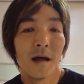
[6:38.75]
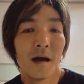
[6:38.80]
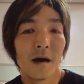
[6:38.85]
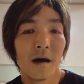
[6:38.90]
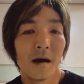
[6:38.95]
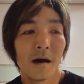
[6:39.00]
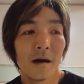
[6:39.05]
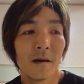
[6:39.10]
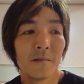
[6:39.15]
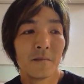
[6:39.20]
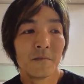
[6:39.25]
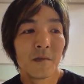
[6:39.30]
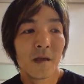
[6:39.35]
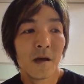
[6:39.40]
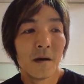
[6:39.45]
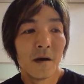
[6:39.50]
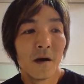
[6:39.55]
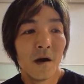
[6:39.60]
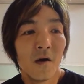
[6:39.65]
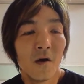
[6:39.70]
Um,
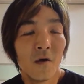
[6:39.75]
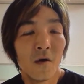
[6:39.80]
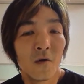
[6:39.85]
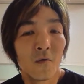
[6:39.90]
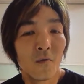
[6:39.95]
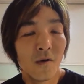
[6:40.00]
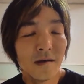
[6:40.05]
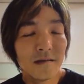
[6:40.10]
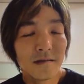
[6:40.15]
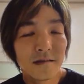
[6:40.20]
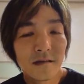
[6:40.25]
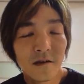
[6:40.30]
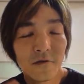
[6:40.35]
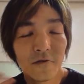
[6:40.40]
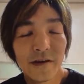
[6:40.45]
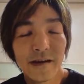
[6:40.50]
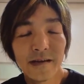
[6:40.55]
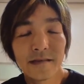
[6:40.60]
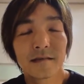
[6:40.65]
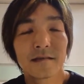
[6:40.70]
Once the
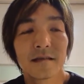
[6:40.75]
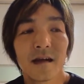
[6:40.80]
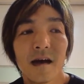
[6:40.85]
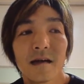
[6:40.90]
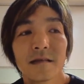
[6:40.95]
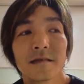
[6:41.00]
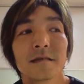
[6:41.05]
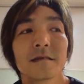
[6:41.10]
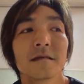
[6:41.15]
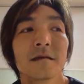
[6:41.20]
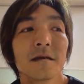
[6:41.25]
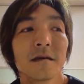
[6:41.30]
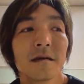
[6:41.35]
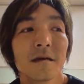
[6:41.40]
race starts,